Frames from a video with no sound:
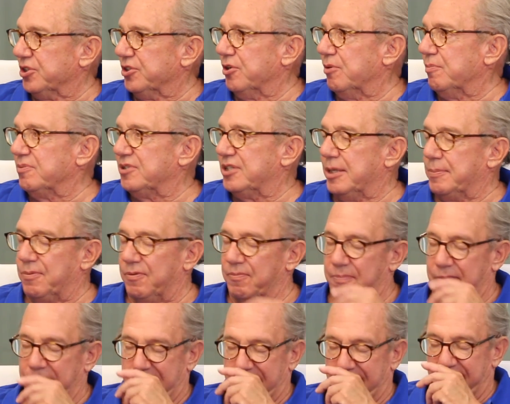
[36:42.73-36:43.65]
home type
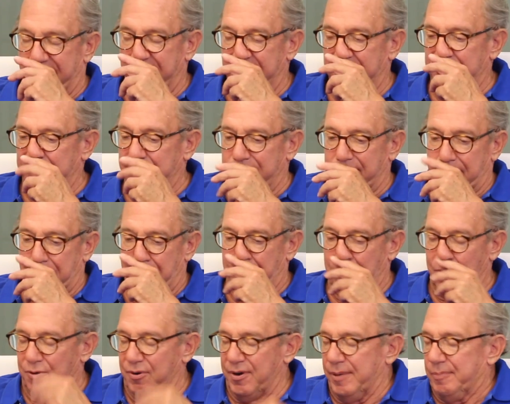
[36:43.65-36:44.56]
of
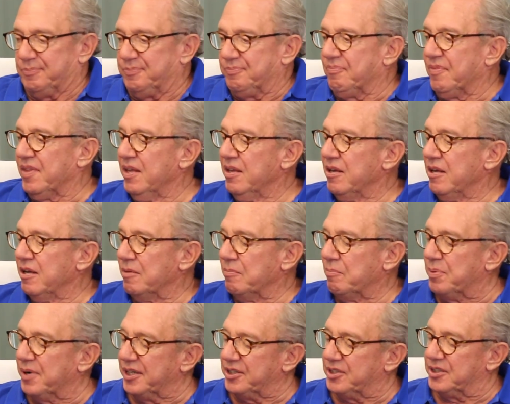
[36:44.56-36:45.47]
program,
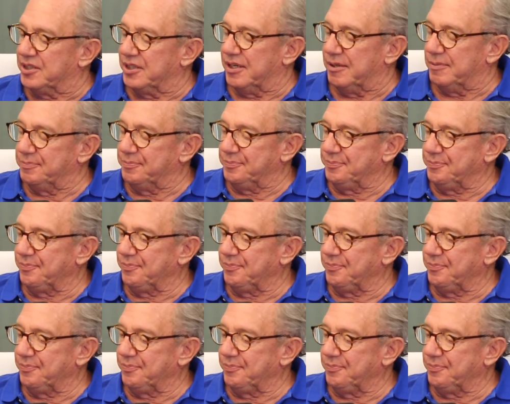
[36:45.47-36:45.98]
but the